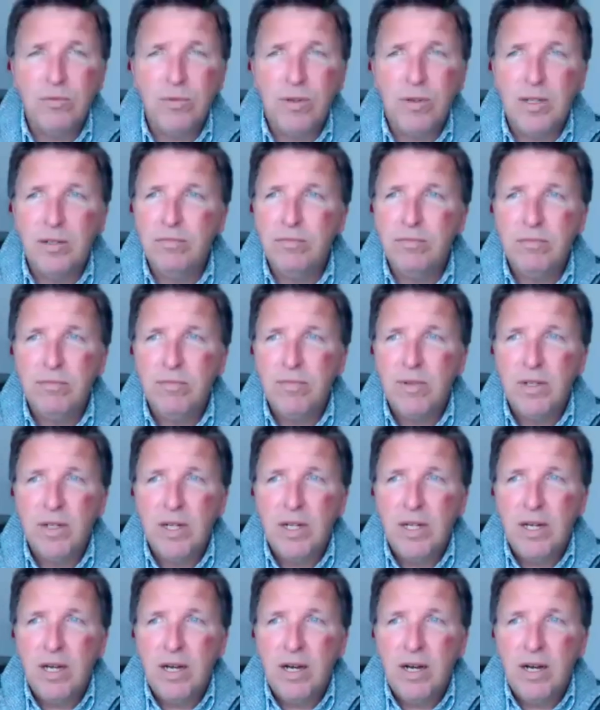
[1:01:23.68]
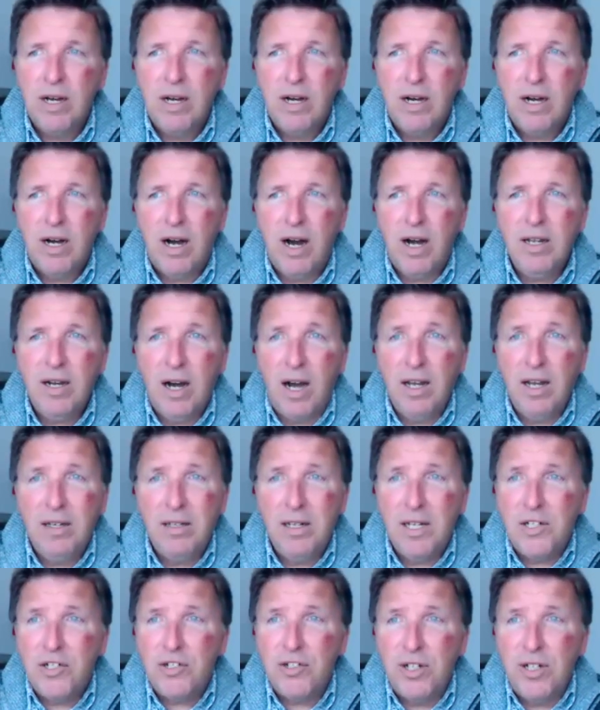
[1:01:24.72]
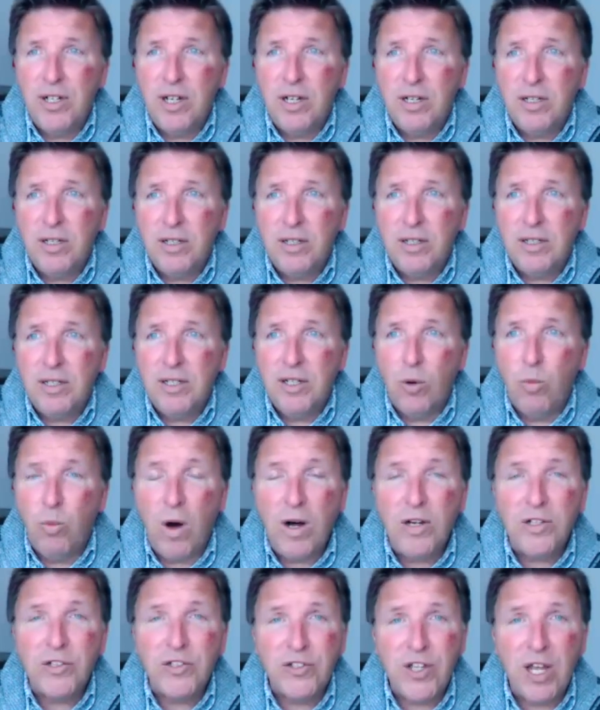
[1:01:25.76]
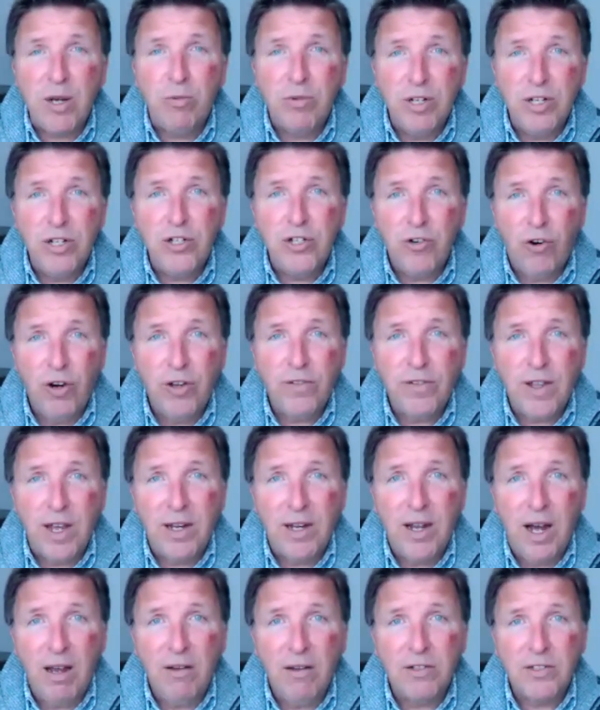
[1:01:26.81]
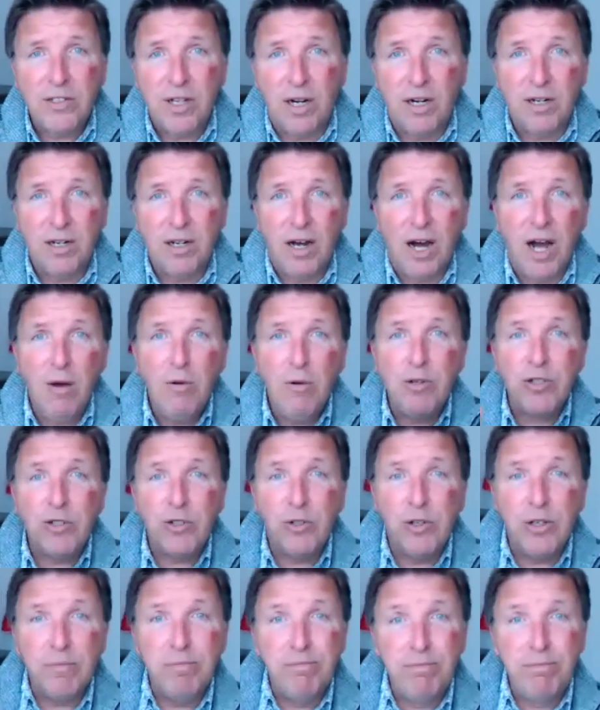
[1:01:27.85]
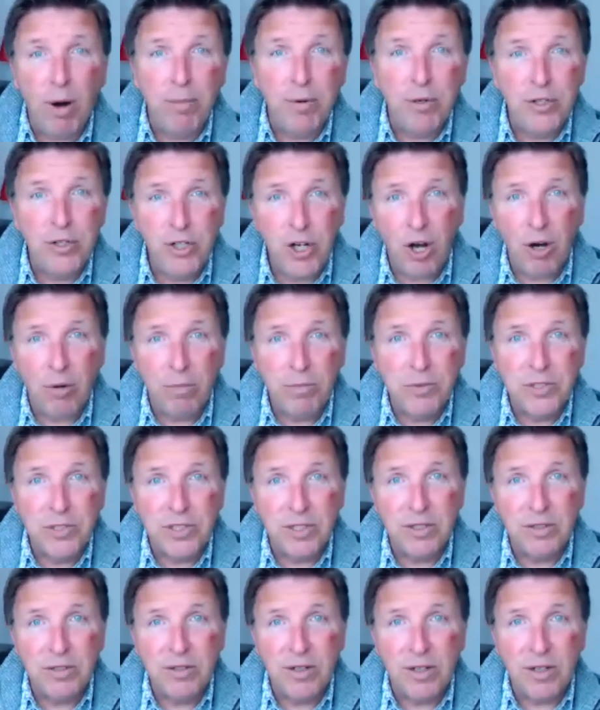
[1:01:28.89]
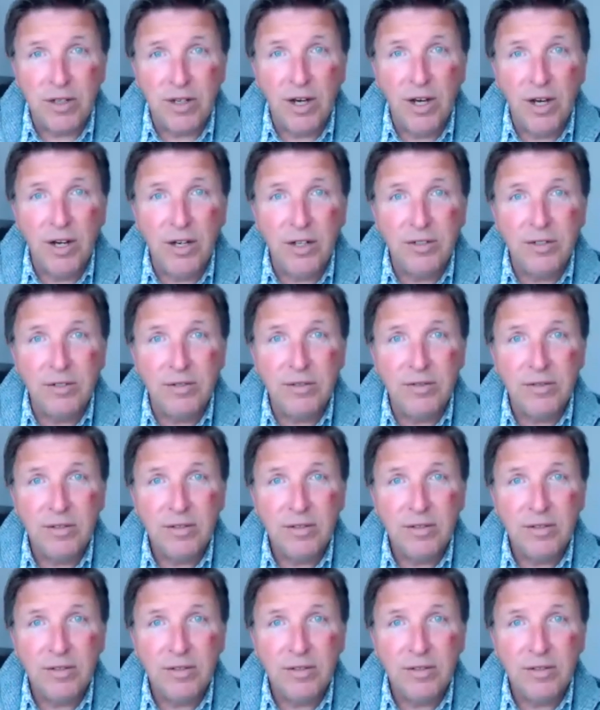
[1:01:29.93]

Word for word: um I, I literally, uh, you know, whilst they were enjoying their lifestyle, I was doing bobber jobs to earn